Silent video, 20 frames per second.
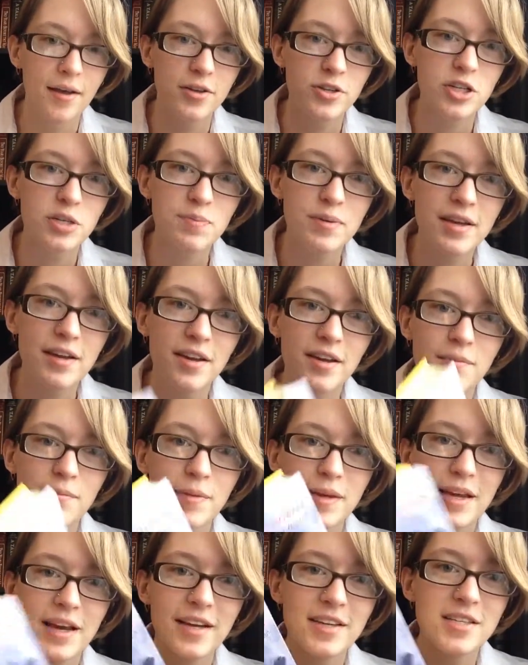just
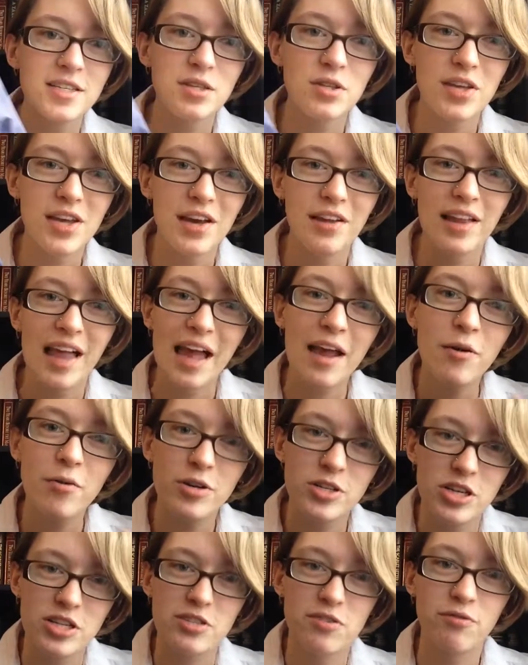because the
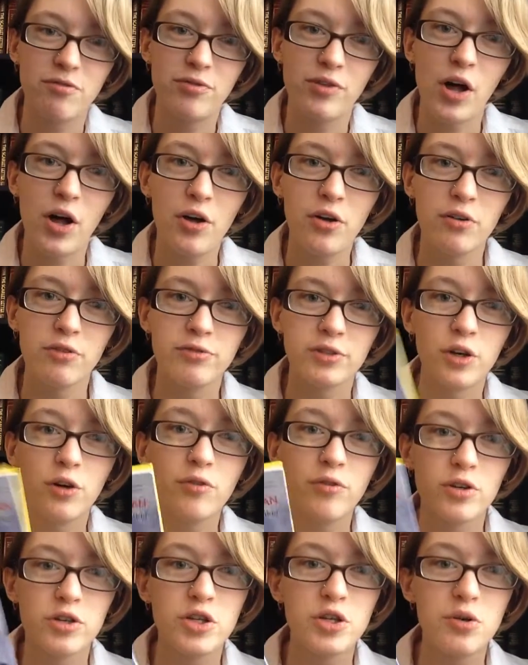language has evolved
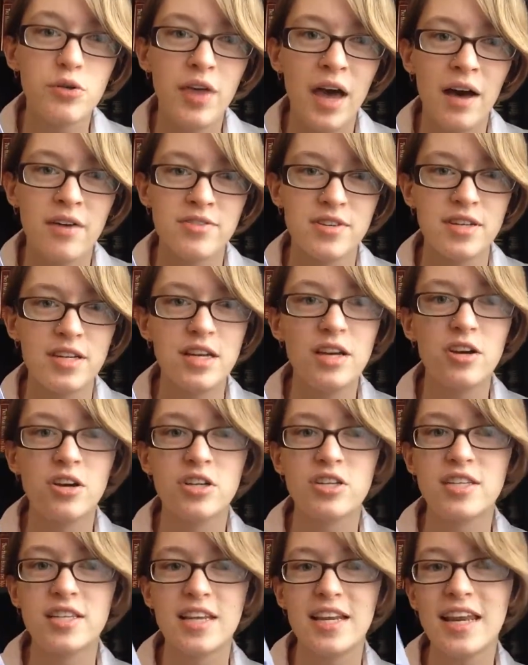over 2,000
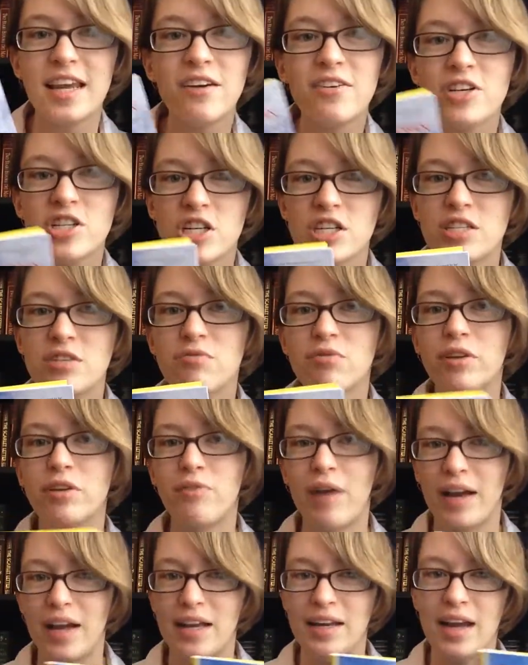years that English isn't really
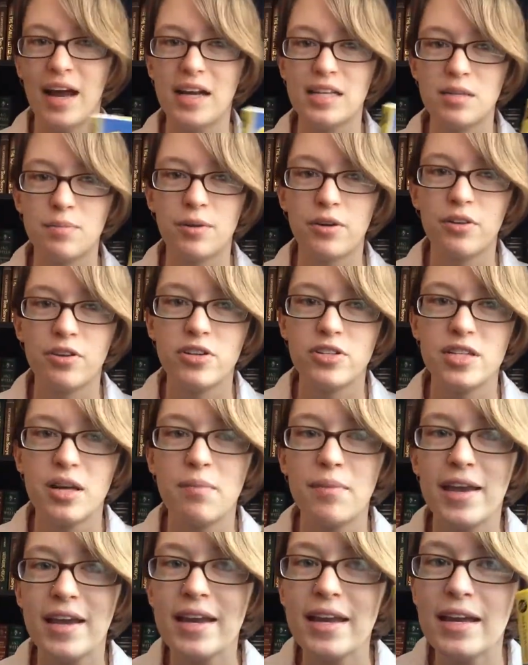recognizable. There's
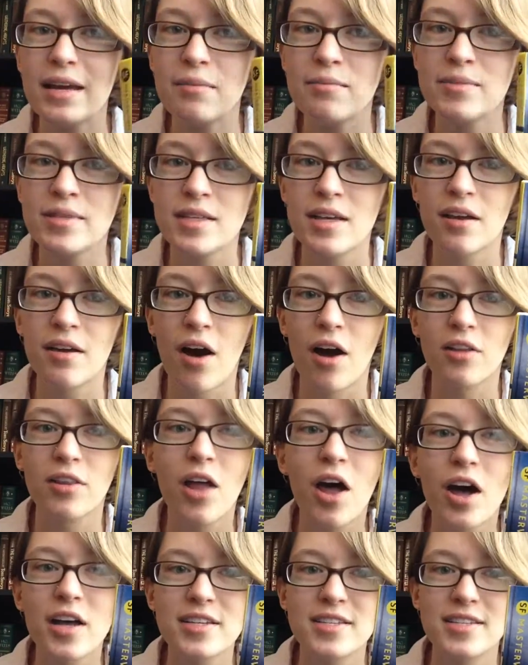some idioms that got
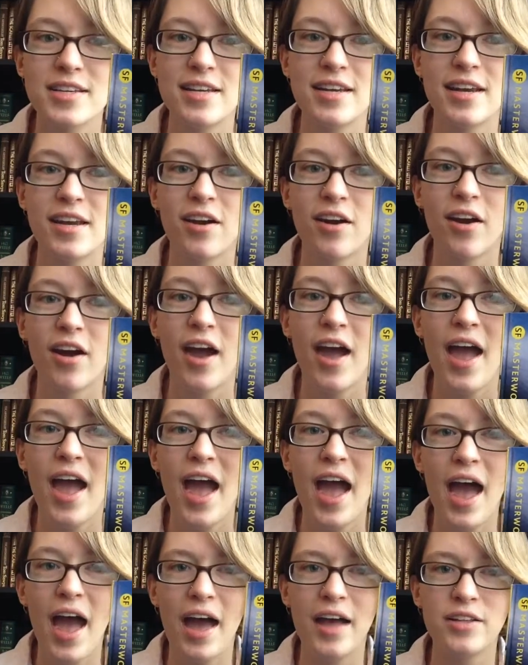lost in here,
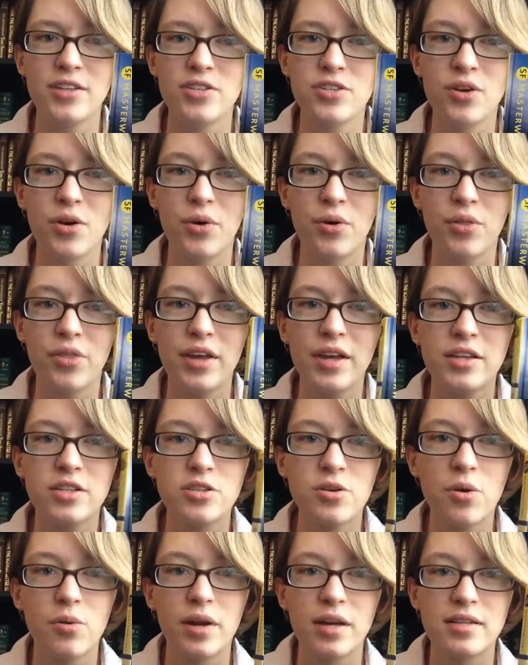and so
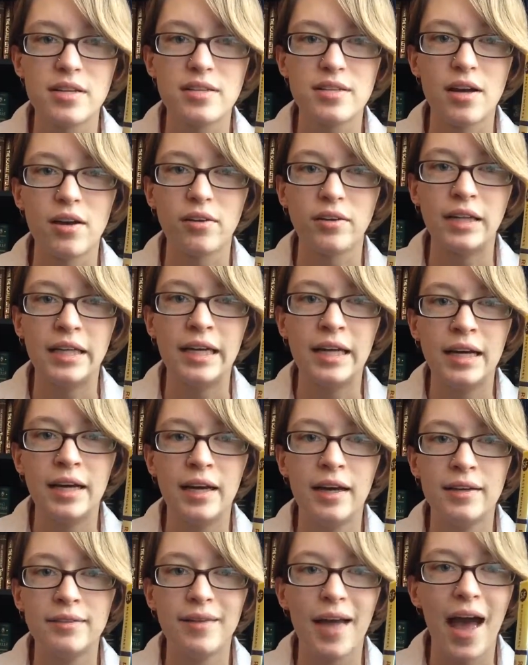things don't necessarily
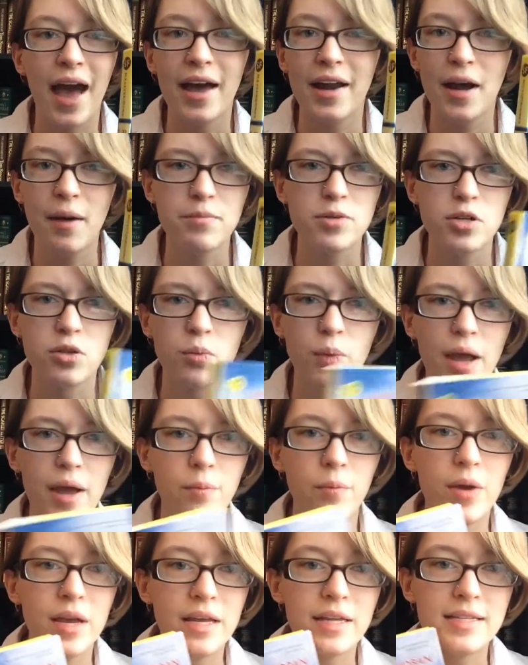add up to the way
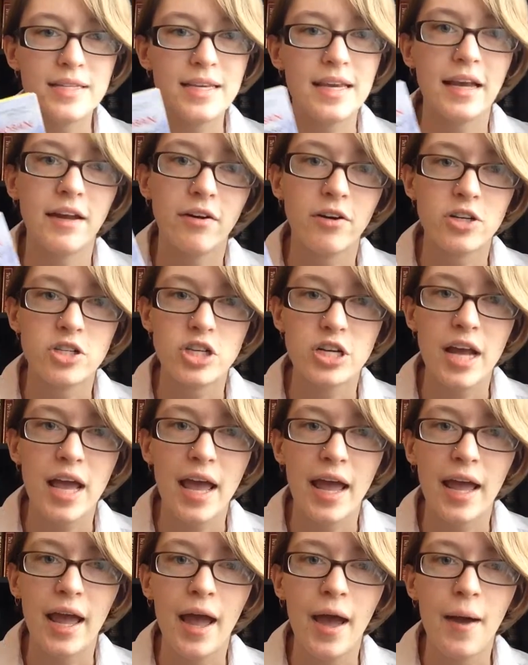we see English
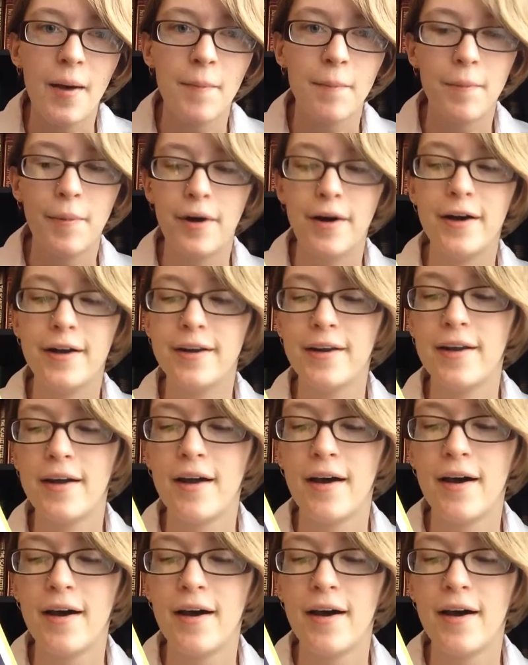today, but